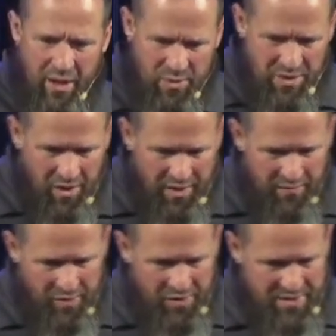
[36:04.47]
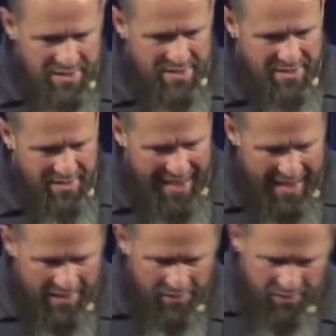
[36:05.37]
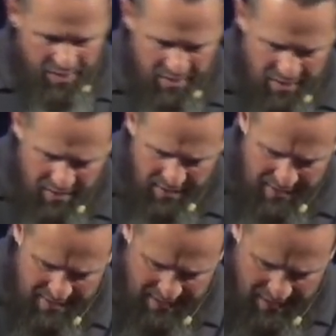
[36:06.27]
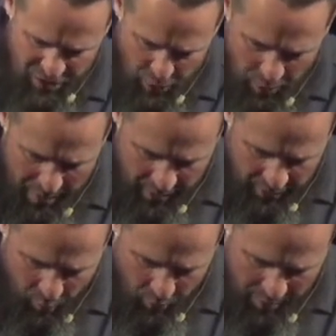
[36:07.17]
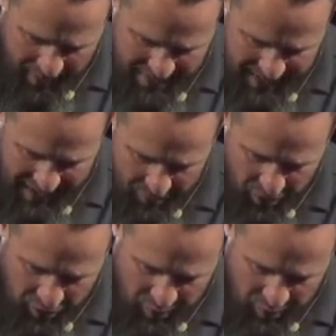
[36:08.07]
And then he goes on in verses 9 and 10 Two are better than one because they